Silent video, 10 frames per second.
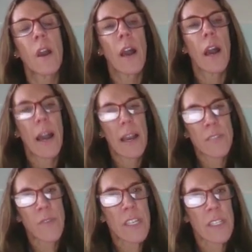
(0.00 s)
As
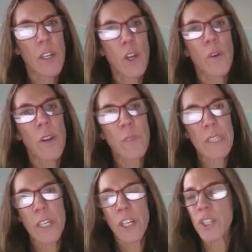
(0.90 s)
far as the current
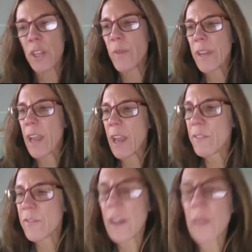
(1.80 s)
research that we
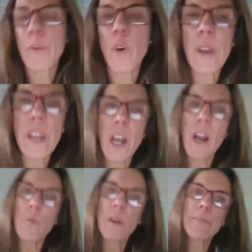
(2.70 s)
have going
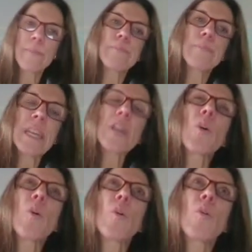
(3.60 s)
on, one big
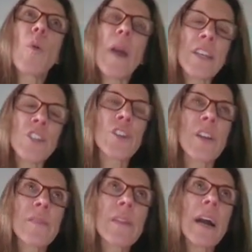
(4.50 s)

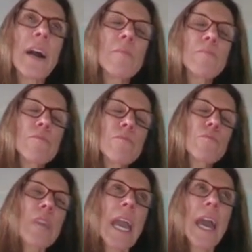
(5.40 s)
question
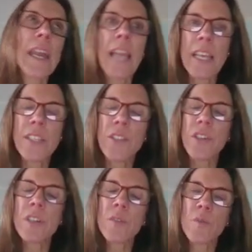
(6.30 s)
we had last
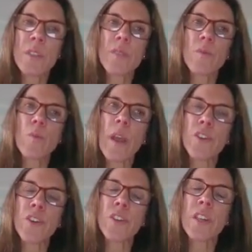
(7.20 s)
year was
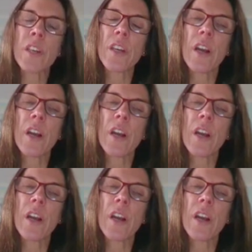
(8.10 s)
whether the